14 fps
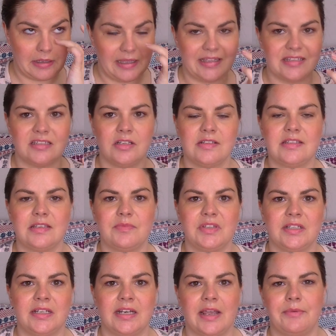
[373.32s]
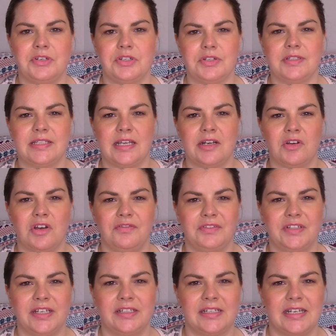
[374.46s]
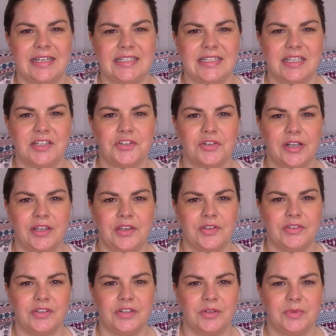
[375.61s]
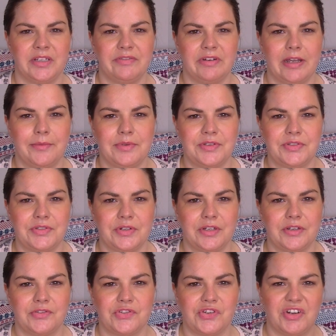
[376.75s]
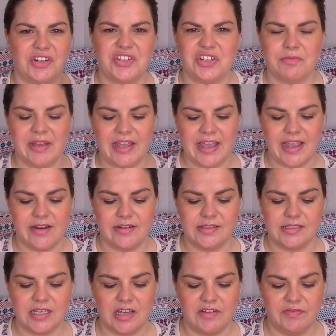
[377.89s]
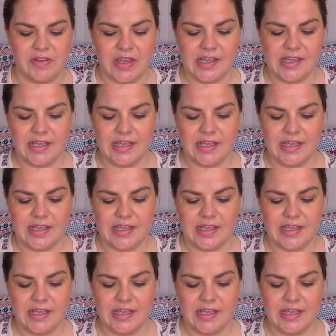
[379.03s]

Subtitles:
It's not something that I would use that often. I did try using it whenever I was sort of scrunching my hair and stuff.